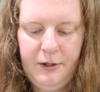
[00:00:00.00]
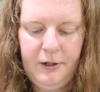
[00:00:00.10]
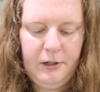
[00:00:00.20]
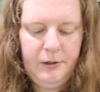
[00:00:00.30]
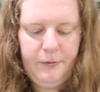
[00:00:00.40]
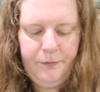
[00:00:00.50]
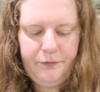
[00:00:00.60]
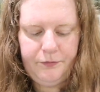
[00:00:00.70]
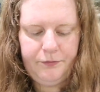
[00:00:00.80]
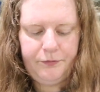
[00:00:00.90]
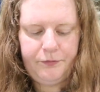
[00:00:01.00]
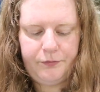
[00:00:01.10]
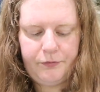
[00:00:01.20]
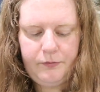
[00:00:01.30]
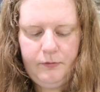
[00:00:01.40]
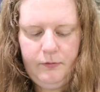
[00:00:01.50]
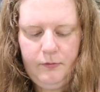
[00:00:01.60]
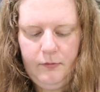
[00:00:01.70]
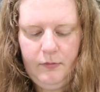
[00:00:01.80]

Nobody speaks.